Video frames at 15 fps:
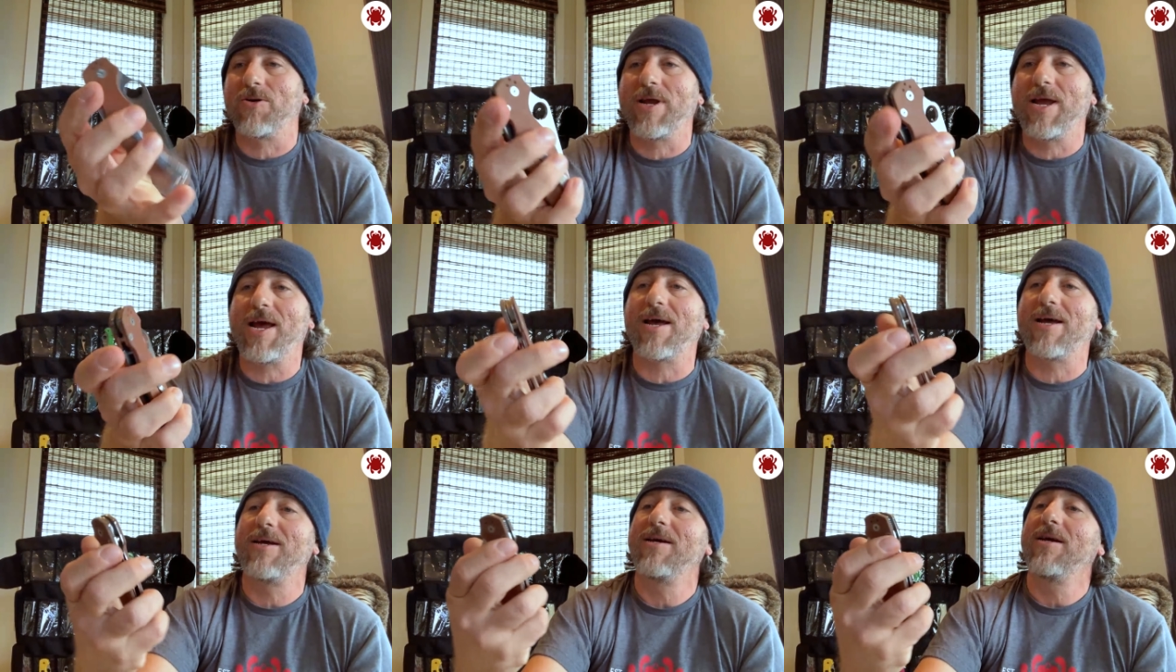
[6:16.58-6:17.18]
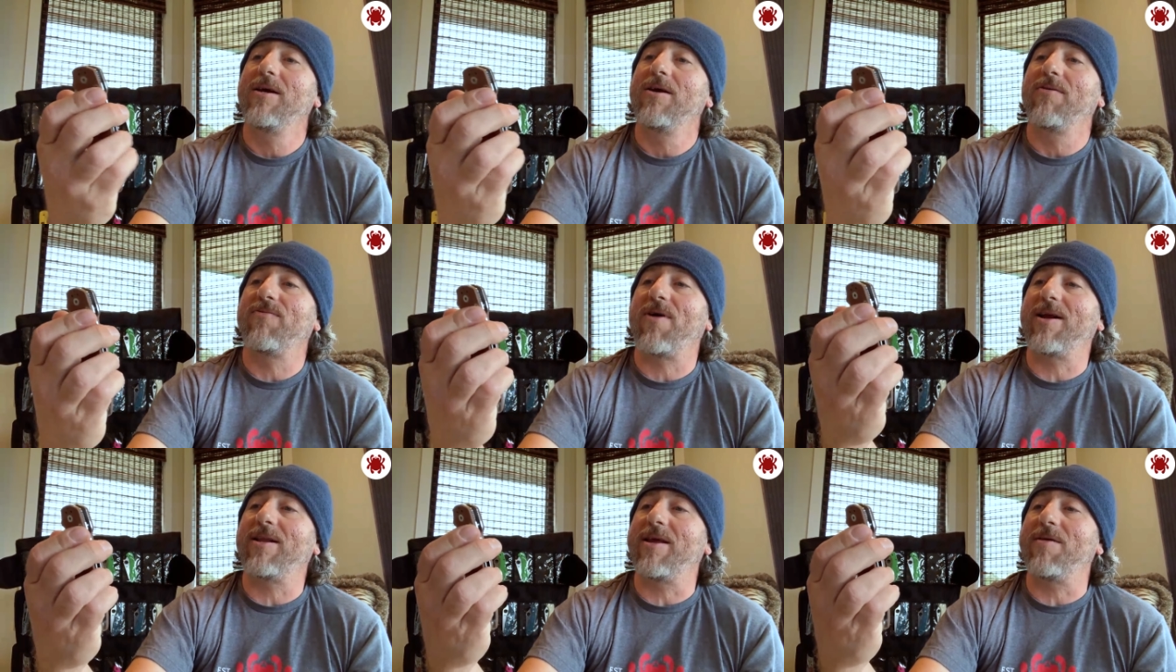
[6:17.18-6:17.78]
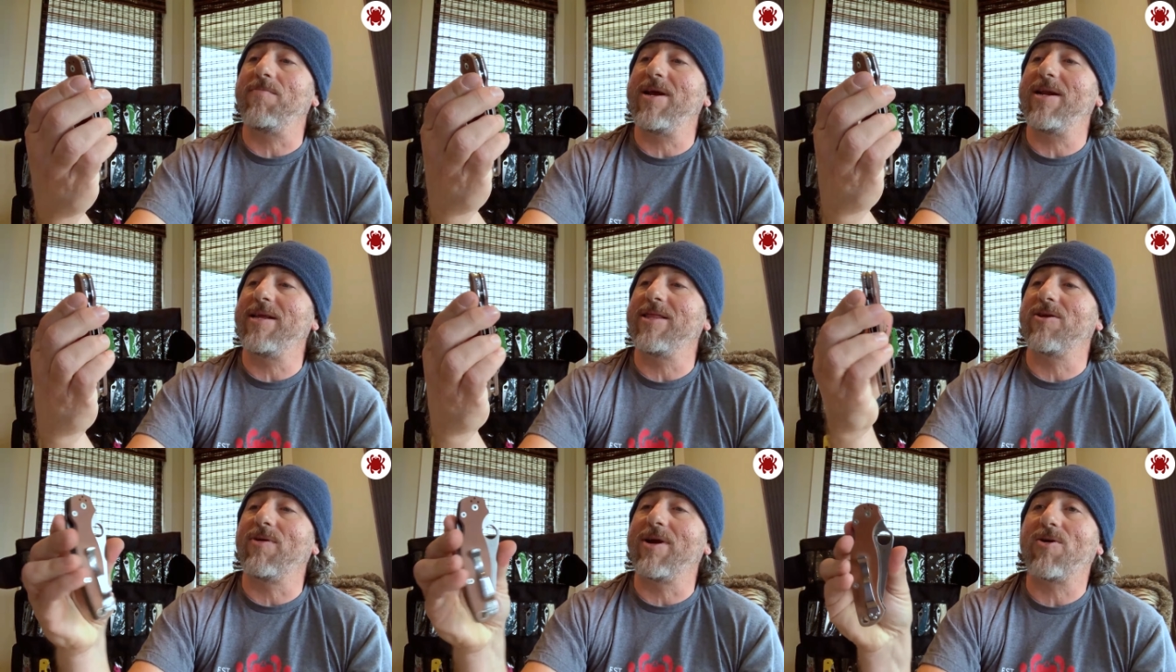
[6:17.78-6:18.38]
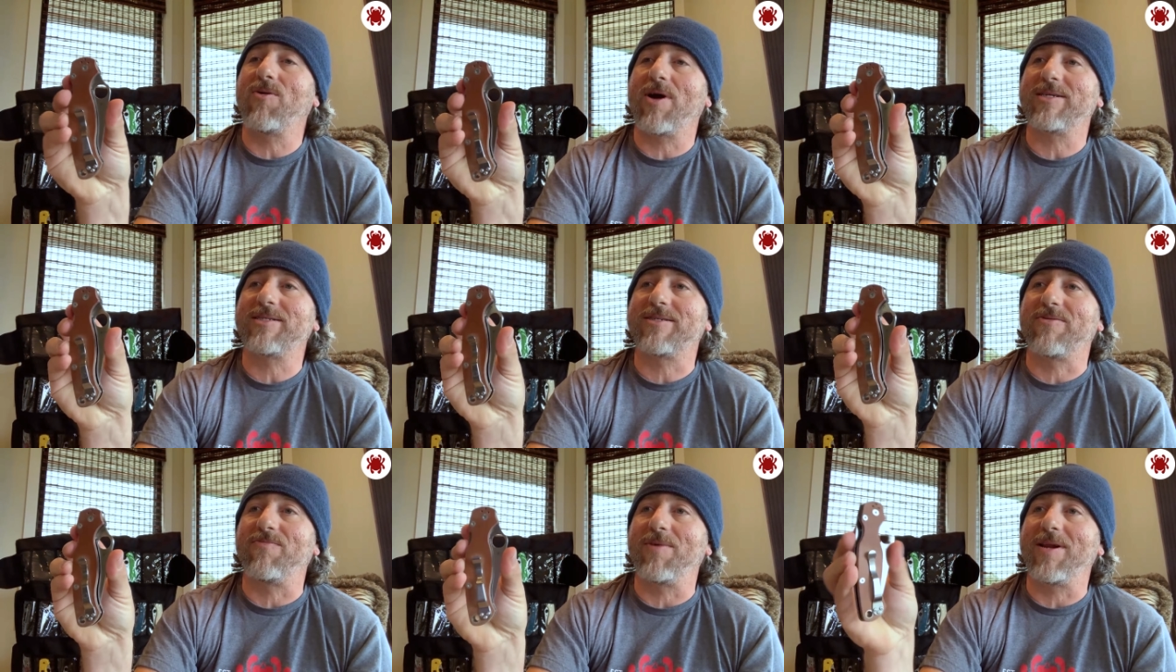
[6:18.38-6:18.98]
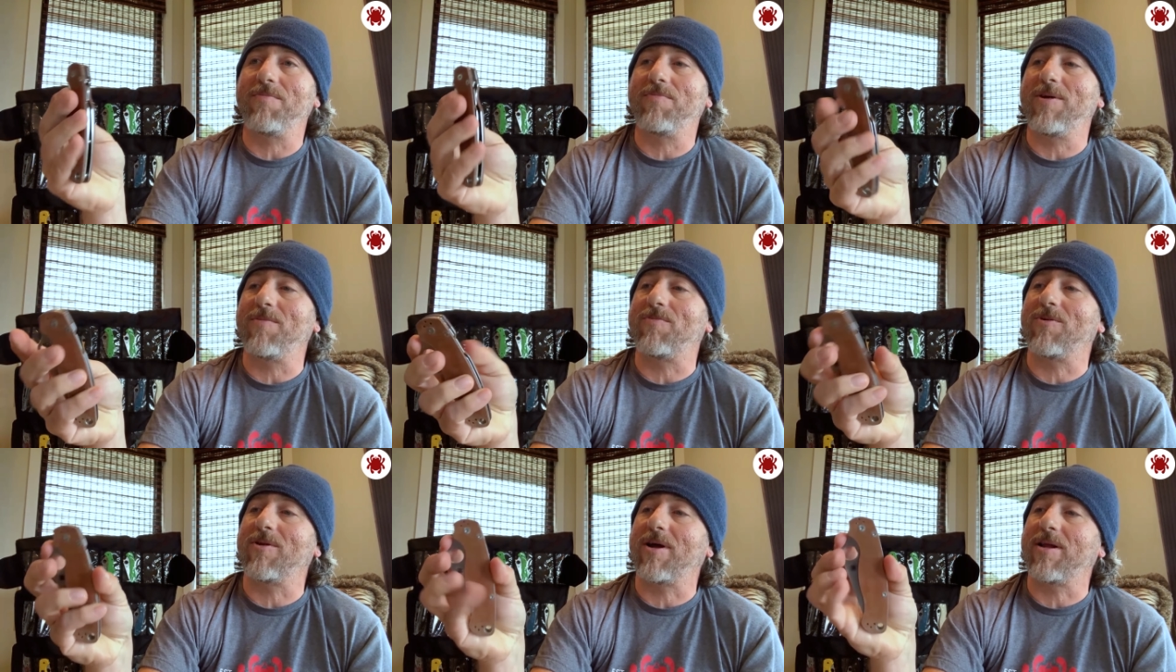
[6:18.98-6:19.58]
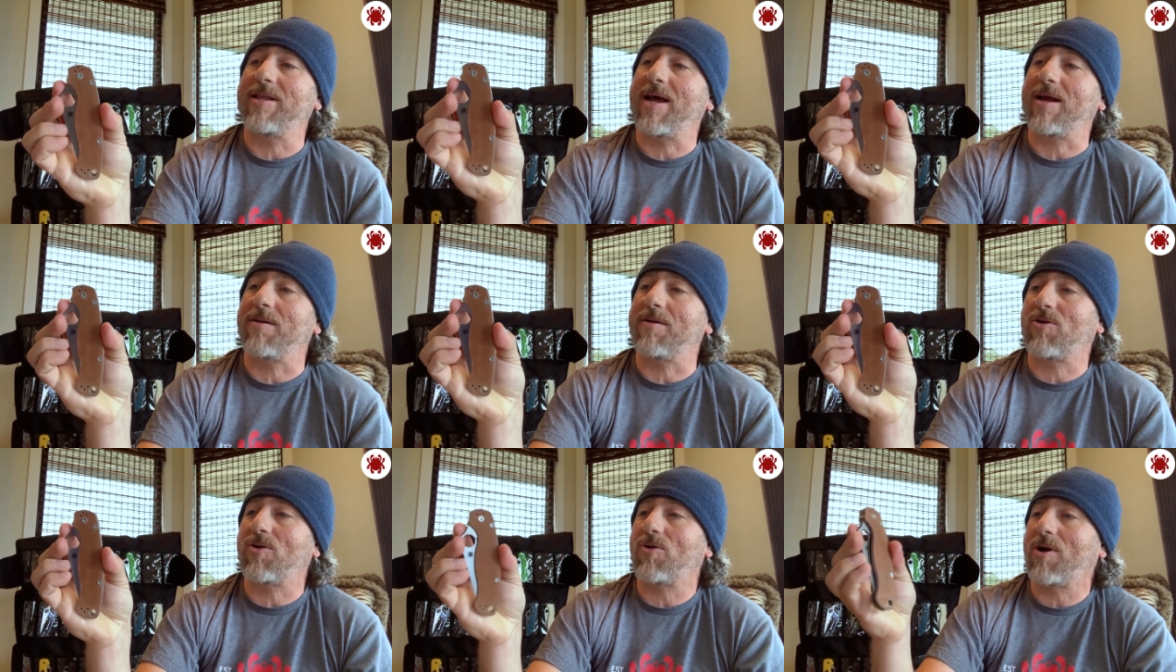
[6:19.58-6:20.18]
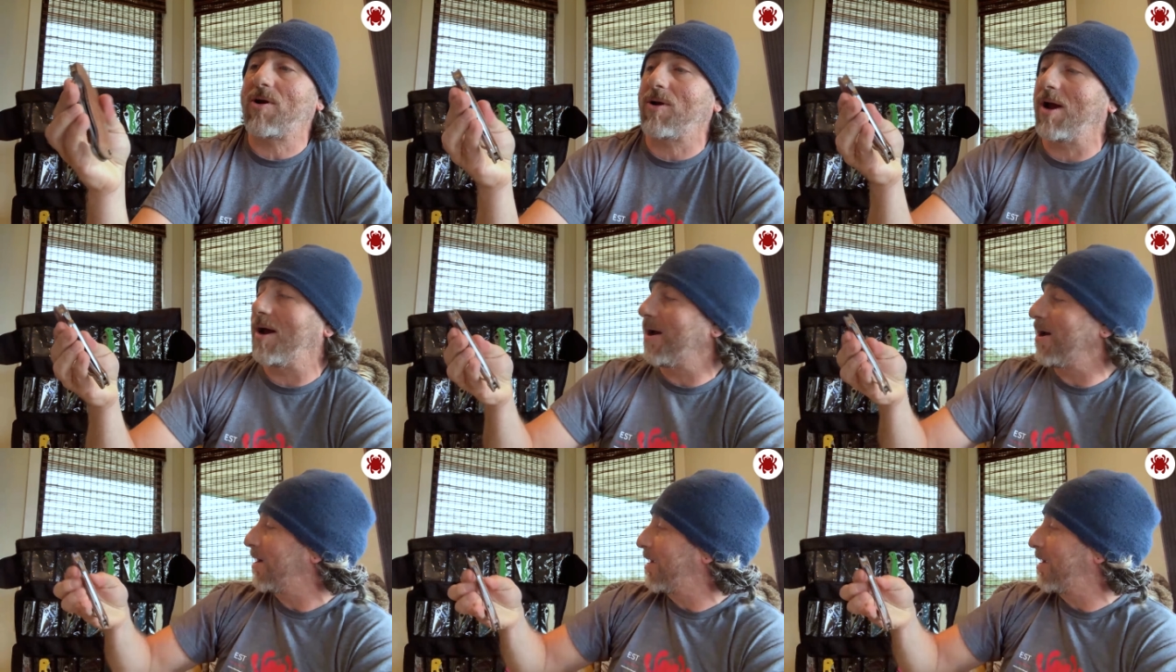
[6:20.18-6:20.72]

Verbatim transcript: yeah, finally meeting the requests of many people on that uh,